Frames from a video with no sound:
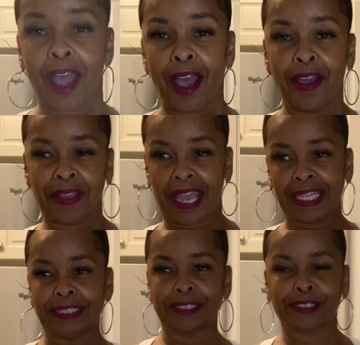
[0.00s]

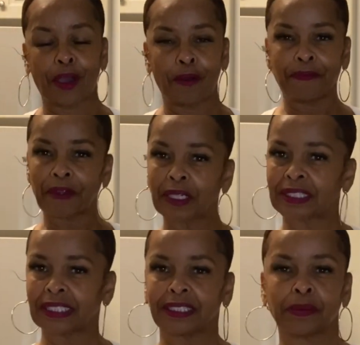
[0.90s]
Okay, so first
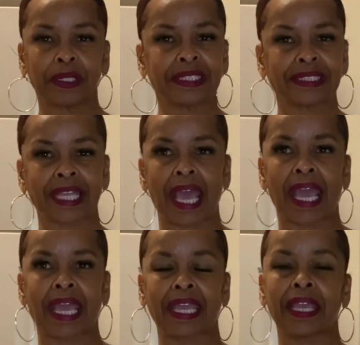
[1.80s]
I just want to
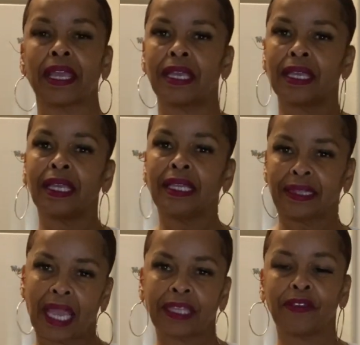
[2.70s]
say
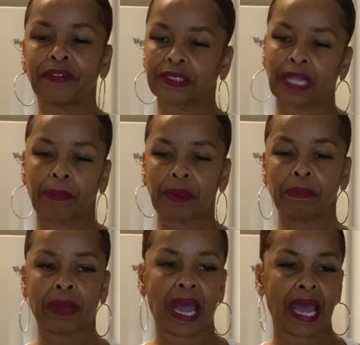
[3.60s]
thank you for stopping
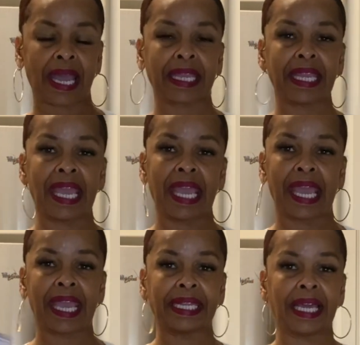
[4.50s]
by,
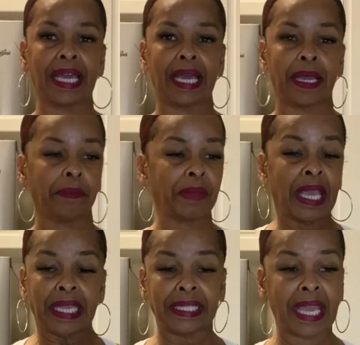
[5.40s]
and
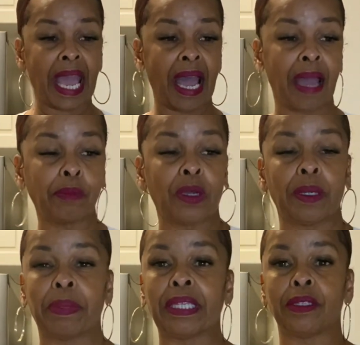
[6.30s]
yeah, I'm going to
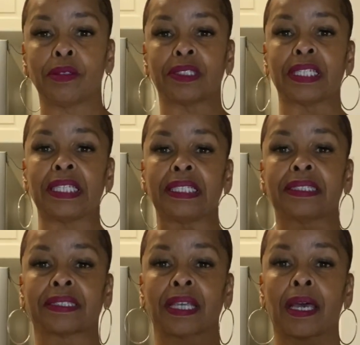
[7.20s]
be using
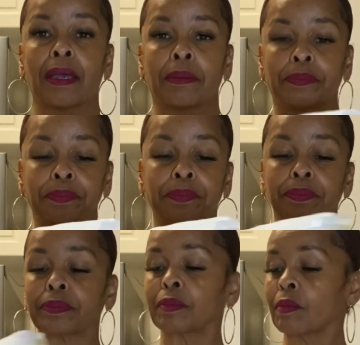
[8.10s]
some
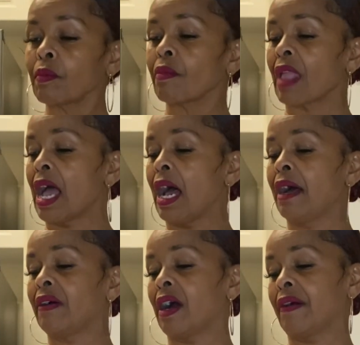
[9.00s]

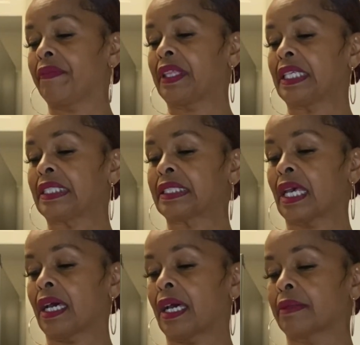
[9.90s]
of these
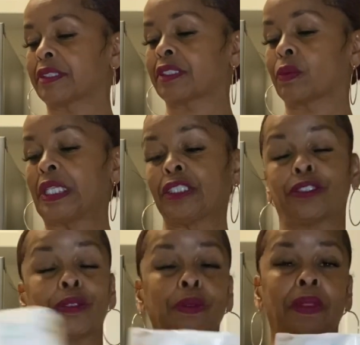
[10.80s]
sweet
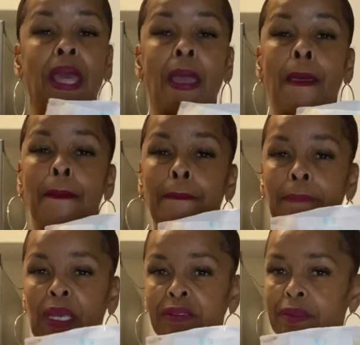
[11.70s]
tooth
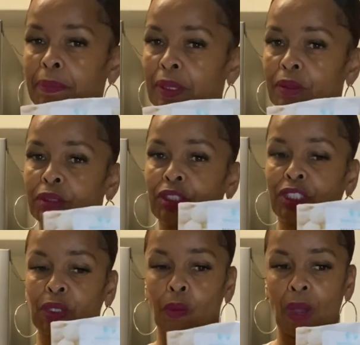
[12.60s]
meltable
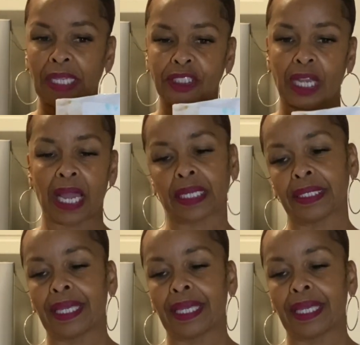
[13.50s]
white chocolate.